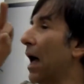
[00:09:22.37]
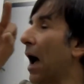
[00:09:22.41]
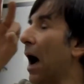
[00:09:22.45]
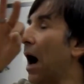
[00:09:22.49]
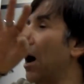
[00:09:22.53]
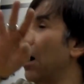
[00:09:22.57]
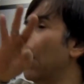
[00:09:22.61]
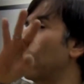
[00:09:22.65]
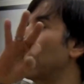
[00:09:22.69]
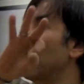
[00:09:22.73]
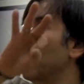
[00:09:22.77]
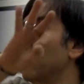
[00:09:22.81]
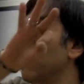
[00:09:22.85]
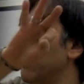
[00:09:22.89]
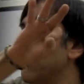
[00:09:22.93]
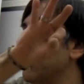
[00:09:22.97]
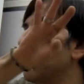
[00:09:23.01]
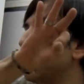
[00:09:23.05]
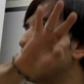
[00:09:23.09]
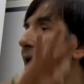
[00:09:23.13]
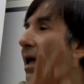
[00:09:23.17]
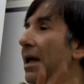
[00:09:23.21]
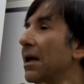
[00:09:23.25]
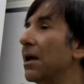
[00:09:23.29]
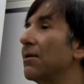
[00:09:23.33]
are
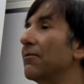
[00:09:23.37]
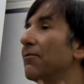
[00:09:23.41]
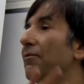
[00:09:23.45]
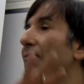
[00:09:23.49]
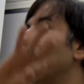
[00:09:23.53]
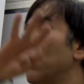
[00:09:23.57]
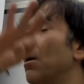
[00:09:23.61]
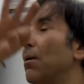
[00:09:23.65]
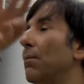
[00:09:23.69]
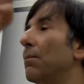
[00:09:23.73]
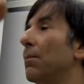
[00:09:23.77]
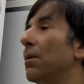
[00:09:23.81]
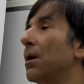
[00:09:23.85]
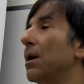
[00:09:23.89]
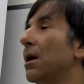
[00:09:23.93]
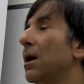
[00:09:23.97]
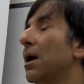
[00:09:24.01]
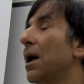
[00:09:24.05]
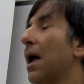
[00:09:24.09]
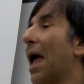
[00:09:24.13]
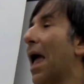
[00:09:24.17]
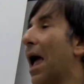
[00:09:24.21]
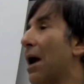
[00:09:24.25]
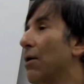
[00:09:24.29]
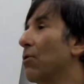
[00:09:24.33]
taken from
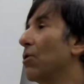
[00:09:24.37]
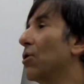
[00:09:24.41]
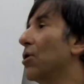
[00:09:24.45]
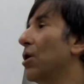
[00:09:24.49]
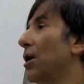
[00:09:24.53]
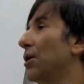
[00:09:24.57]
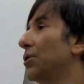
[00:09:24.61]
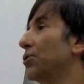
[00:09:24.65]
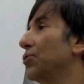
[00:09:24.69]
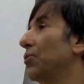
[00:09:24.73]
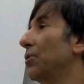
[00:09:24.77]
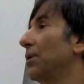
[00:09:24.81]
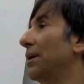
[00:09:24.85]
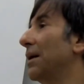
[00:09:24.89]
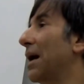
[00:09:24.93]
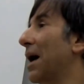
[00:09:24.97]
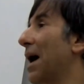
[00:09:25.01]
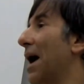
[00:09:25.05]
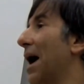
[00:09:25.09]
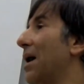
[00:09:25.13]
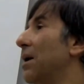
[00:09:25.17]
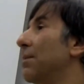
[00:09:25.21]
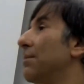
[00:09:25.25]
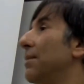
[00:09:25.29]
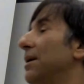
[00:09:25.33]
agricultural
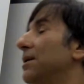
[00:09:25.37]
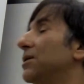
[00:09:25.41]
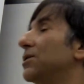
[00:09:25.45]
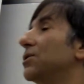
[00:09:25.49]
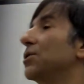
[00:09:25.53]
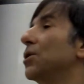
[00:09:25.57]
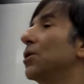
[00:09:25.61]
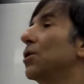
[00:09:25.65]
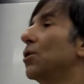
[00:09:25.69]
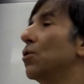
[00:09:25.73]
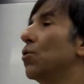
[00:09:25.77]
economists